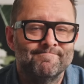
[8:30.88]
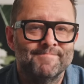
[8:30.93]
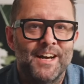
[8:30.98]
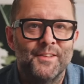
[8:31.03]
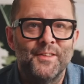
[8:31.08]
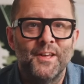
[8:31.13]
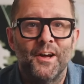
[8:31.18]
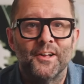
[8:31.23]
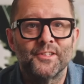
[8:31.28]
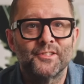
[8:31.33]

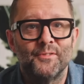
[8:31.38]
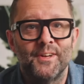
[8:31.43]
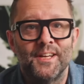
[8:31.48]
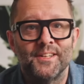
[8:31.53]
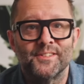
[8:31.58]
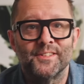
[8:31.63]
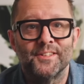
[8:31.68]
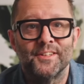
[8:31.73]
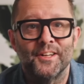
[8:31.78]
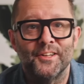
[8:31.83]
And the answer
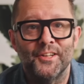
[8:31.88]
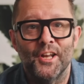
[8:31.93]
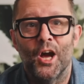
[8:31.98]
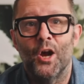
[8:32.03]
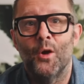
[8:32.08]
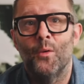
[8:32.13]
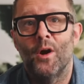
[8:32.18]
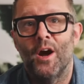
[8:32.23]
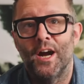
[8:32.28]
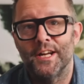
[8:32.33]
is
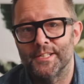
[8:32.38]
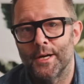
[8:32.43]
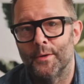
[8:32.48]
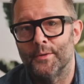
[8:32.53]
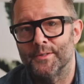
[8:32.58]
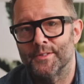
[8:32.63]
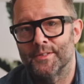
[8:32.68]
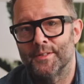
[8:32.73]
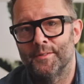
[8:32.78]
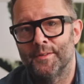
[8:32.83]
no, I
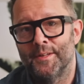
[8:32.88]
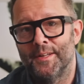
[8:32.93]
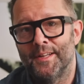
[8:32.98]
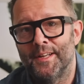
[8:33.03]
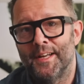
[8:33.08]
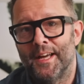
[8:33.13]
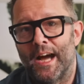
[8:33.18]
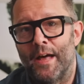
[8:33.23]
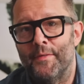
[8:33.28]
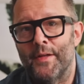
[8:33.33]
don't.
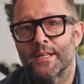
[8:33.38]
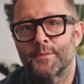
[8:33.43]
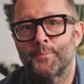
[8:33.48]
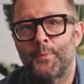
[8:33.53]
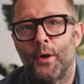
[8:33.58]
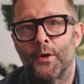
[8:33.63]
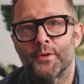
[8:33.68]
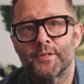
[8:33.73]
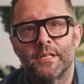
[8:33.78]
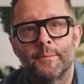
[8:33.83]
And that's
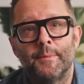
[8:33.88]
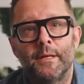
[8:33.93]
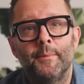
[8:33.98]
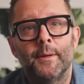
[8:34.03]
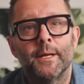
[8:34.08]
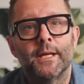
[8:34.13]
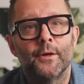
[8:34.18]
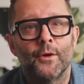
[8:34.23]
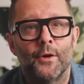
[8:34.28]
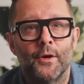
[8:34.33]
possibly
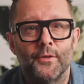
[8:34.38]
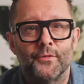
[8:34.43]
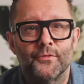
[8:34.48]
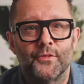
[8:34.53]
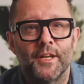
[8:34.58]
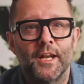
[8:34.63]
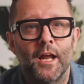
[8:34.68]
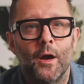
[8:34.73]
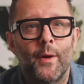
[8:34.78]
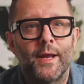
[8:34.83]
because
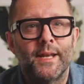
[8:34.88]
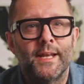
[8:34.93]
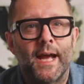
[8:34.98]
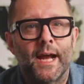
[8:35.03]
the low-end